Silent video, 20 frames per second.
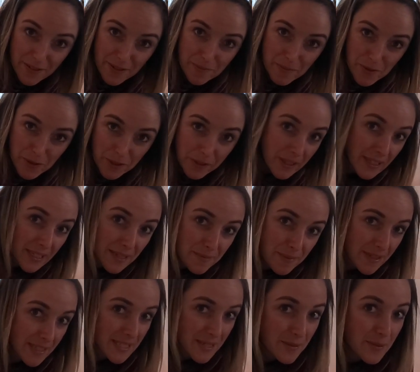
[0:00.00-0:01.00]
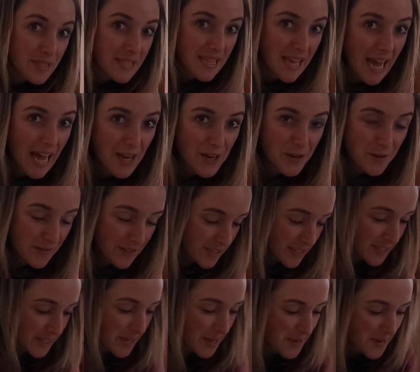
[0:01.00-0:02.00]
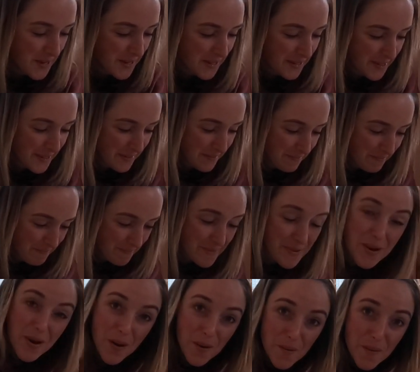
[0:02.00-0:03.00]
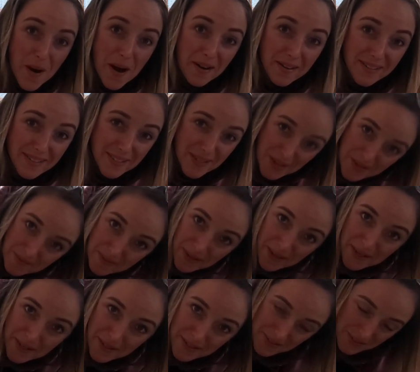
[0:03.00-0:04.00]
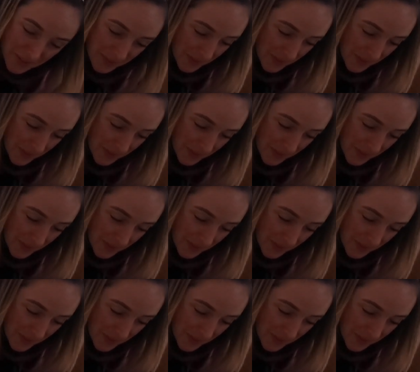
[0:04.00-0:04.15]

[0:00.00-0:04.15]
film drilling it because I was that nervous. No water is coming out of this